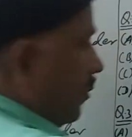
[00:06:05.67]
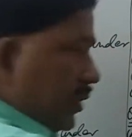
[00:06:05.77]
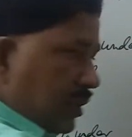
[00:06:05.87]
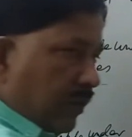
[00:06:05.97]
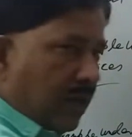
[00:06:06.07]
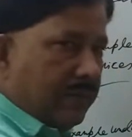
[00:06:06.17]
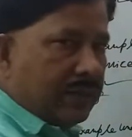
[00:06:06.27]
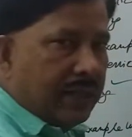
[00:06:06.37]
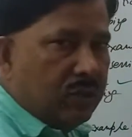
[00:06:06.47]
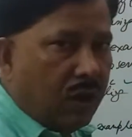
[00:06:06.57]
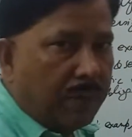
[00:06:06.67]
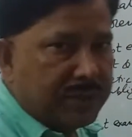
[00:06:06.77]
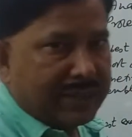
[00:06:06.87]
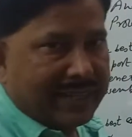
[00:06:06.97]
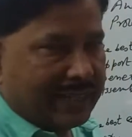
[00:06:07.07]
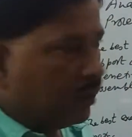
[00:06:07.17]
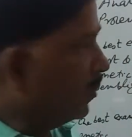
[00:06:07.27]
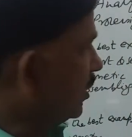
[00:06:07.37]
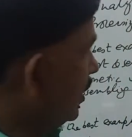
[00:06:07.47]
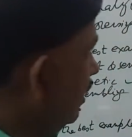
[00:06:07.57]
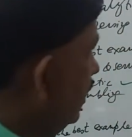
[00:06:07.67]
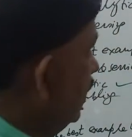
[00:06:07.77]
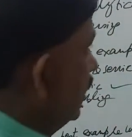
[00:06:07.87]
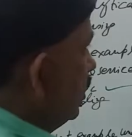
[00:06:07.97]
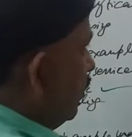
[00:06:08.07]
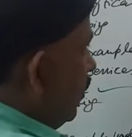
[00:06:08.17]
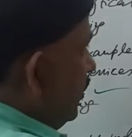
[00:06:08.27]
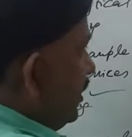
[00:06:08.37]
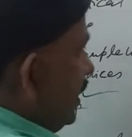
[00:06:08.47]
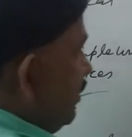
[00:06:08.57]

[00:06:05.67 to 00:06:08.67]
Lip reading: first of all I will tell you option, correct option. So profiteering